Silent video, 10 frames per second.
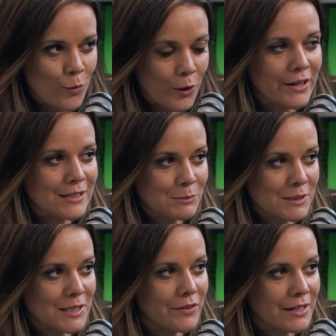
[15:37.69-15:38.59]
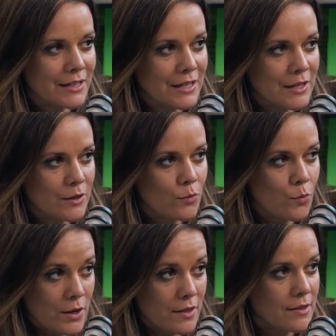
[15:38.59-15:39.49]
working specifically
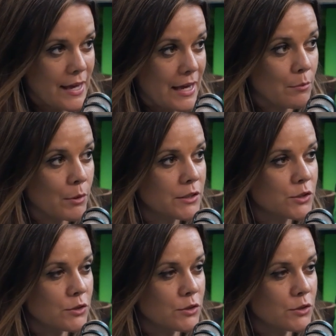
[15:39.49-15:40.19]
with cameras,